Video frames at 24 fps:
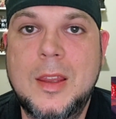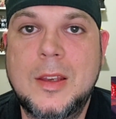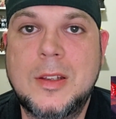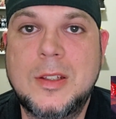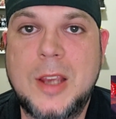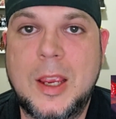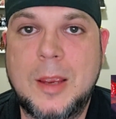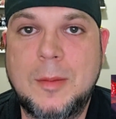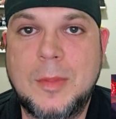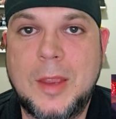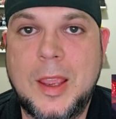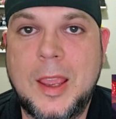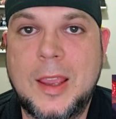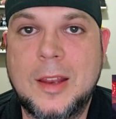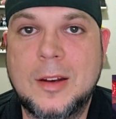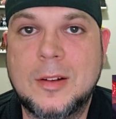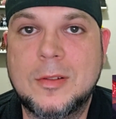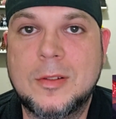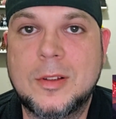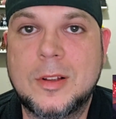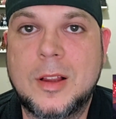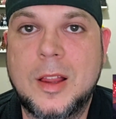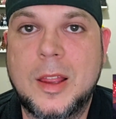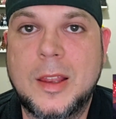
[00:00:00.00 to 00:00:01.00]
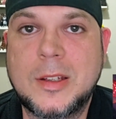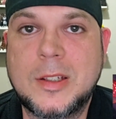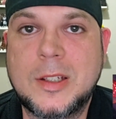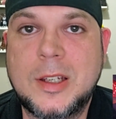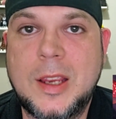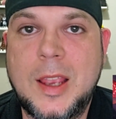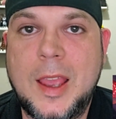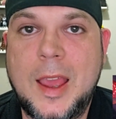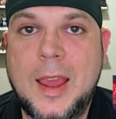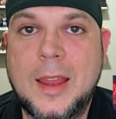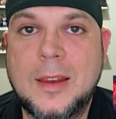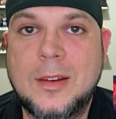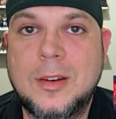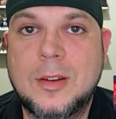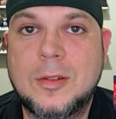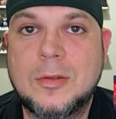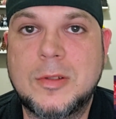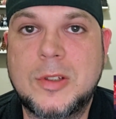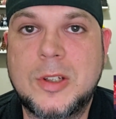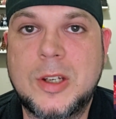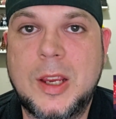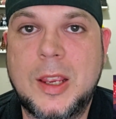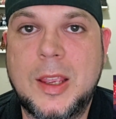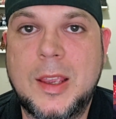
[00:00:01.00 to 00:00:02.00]
Jamie Hayter look like she had no
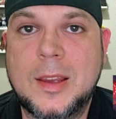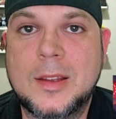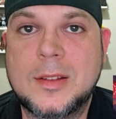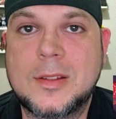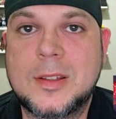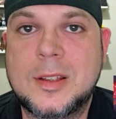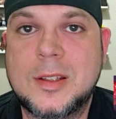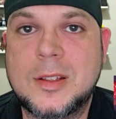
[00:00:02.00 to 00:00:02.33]
chance,